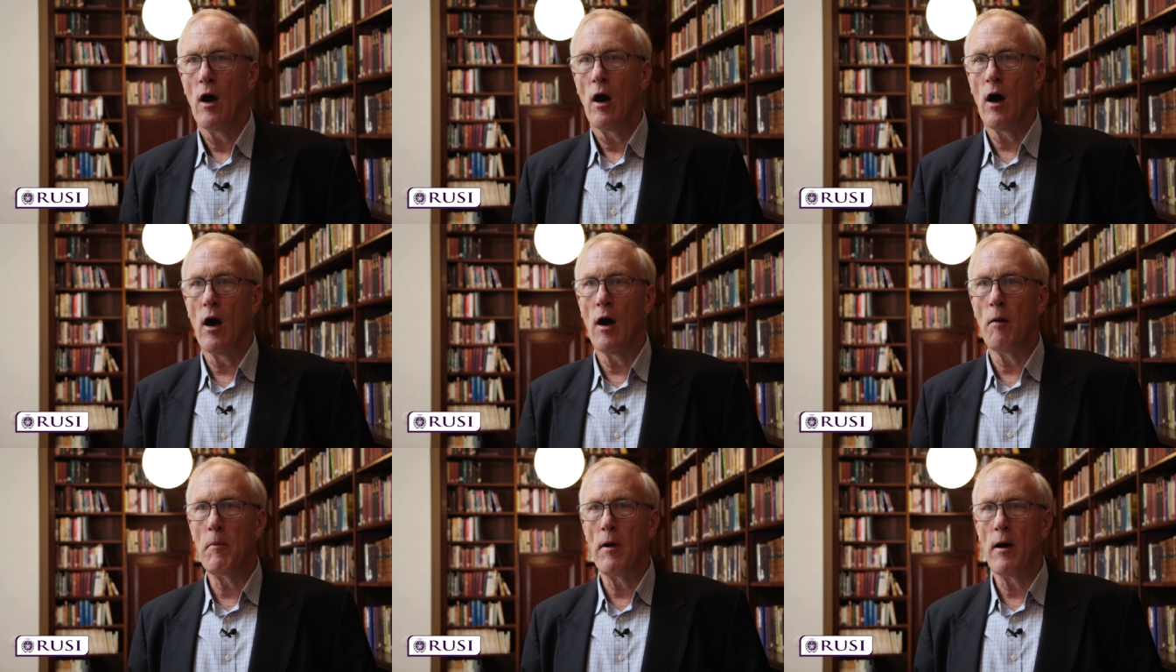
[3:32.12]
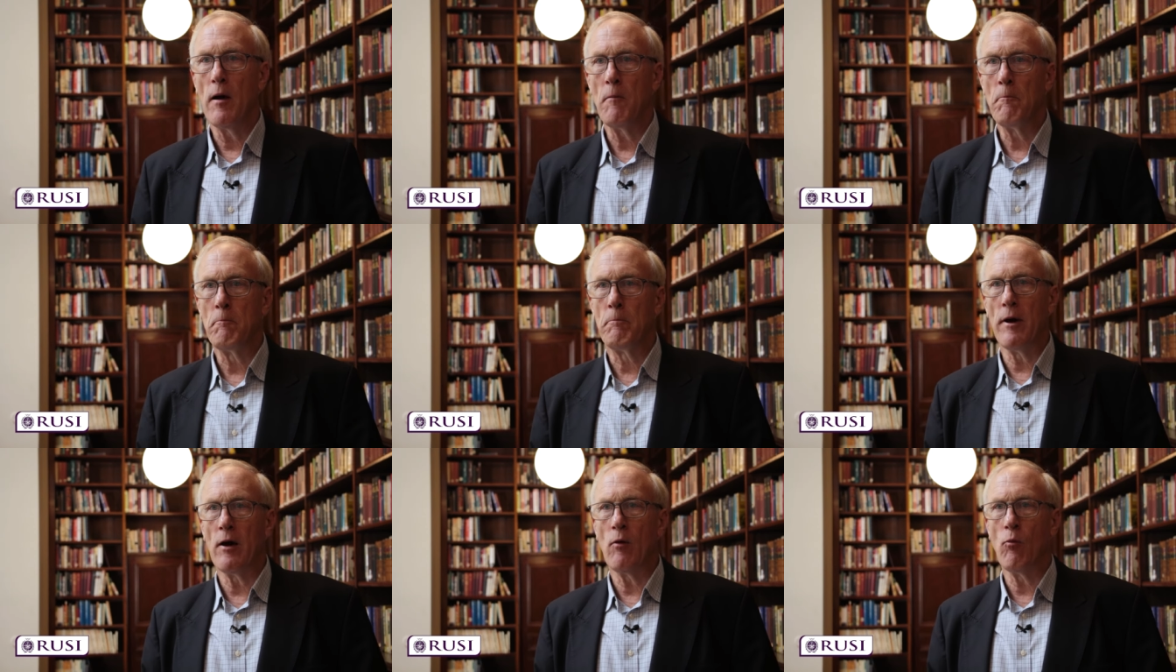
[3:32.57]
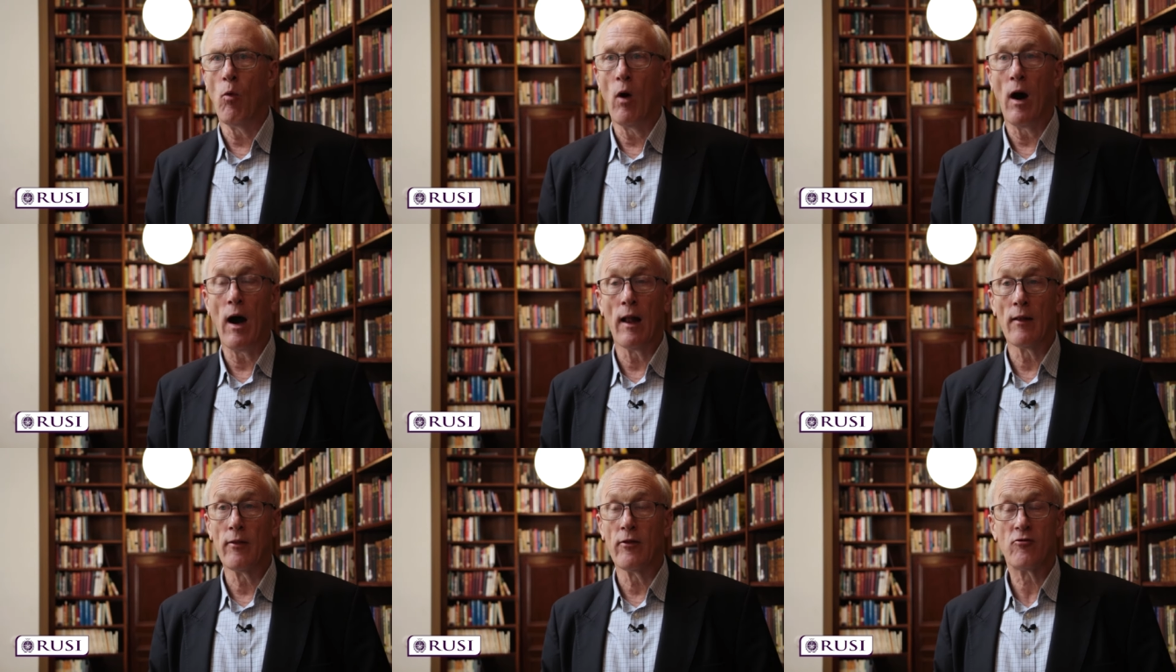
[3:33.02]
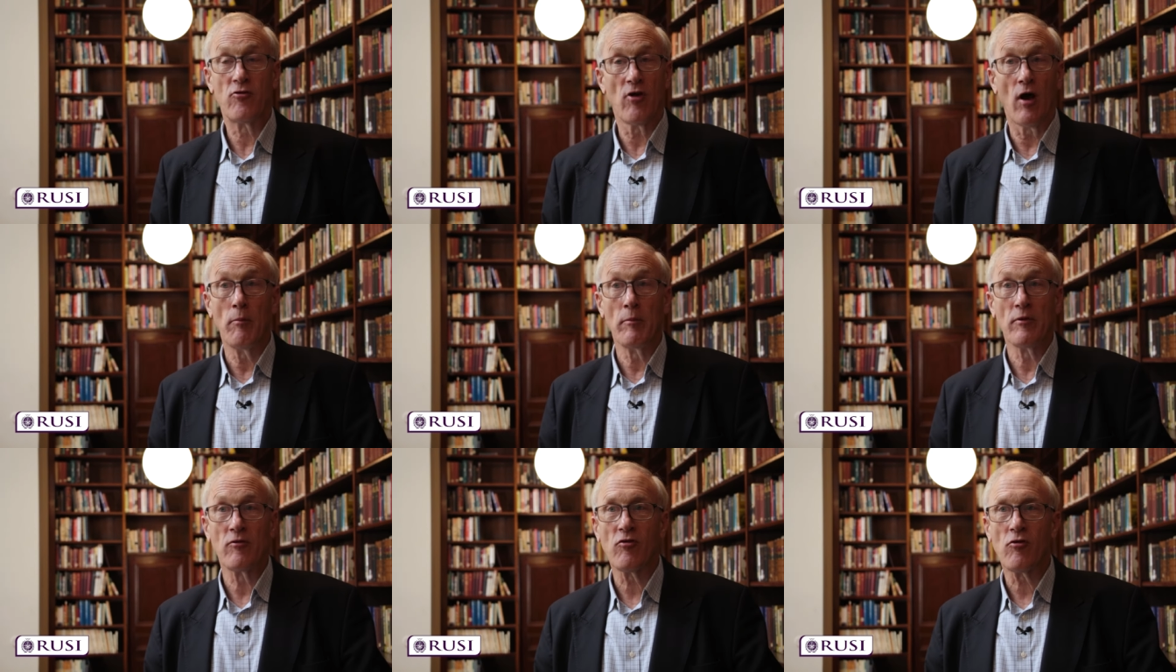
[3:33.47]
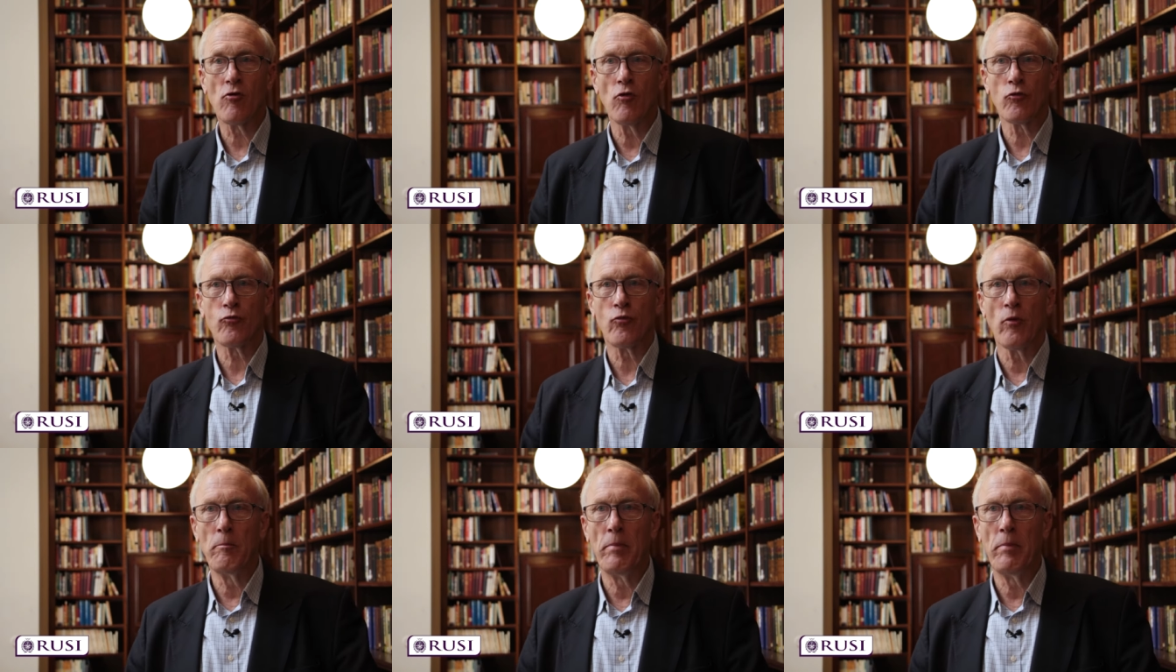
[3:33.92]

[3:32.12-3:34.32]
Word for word: Um, but while the Germans, of course,